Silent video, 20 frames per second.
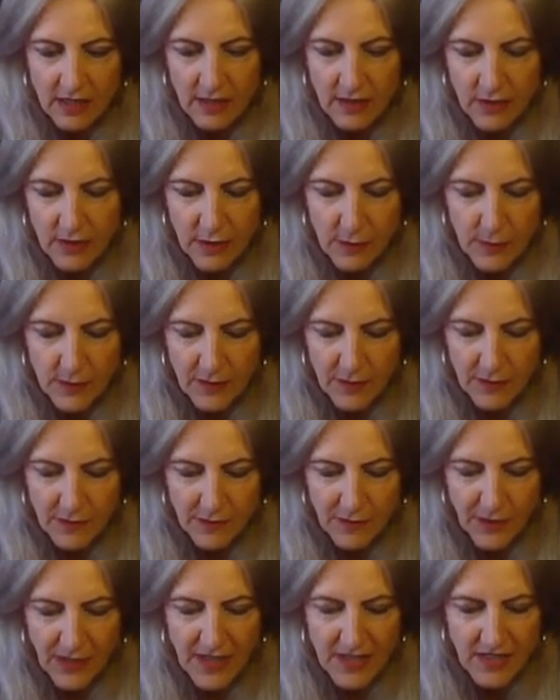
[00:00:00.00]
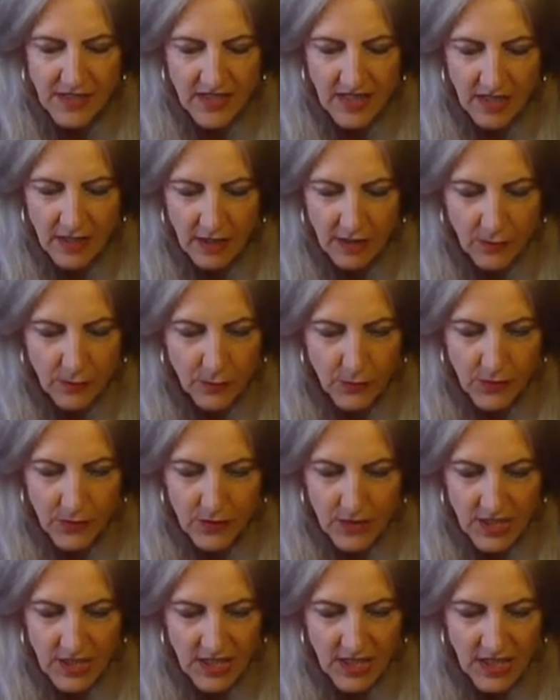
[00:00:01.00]
You're going to be facing your
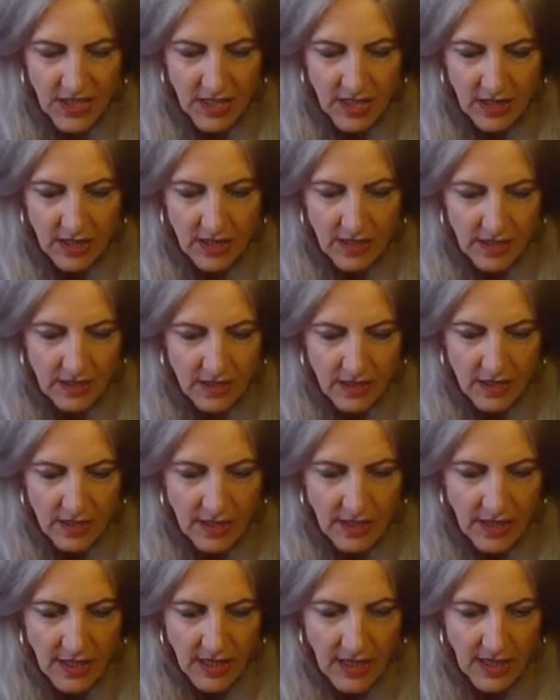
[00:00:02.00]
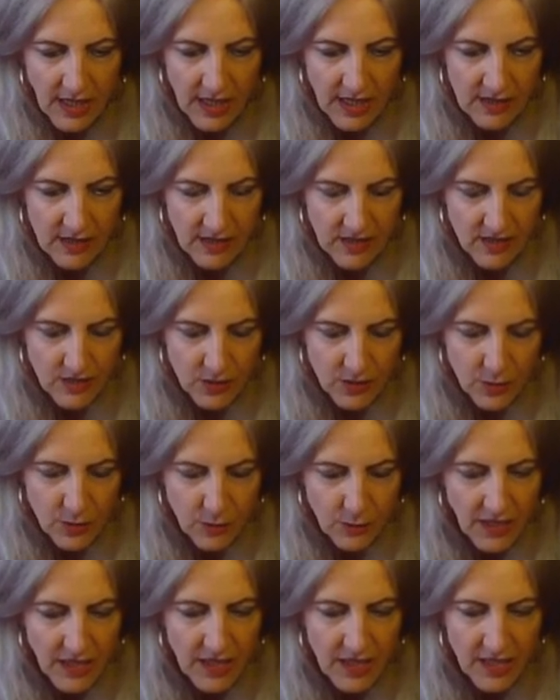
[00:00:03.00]
routine and
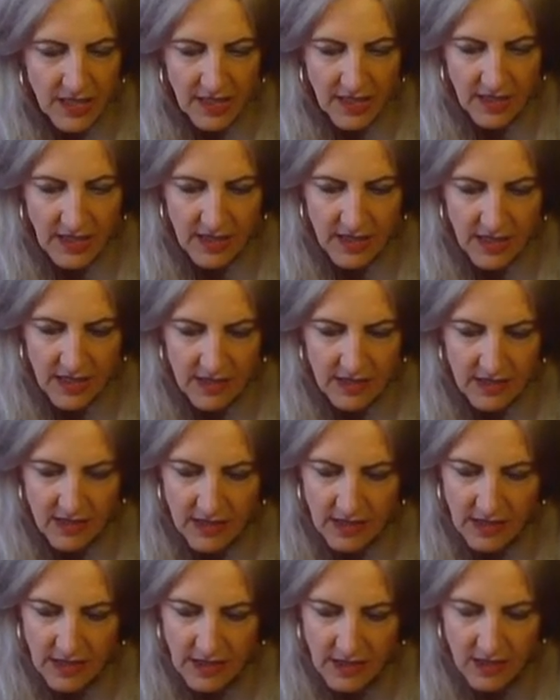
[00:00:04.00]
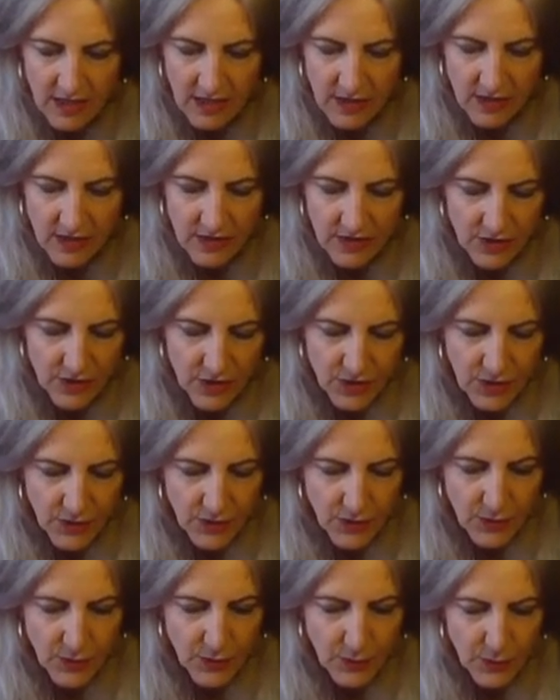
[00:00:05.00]
tweaking it
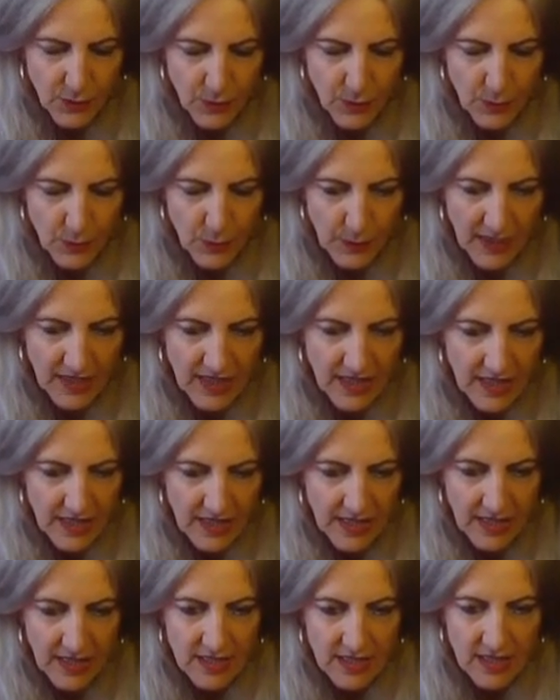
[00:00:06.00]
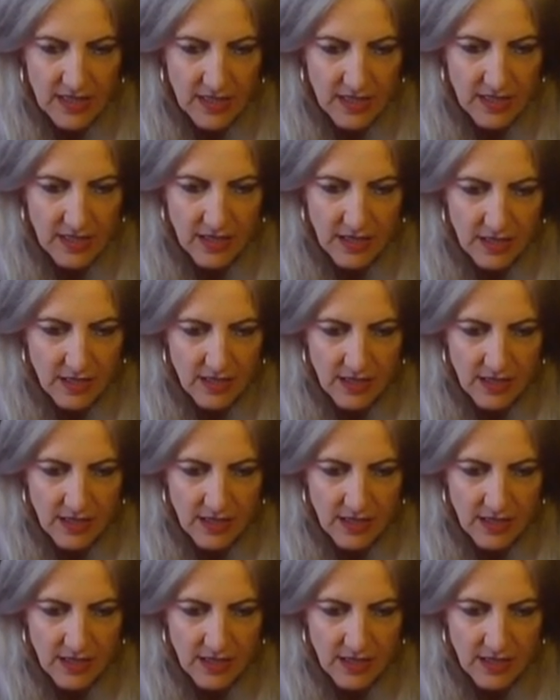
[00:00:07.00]
to make it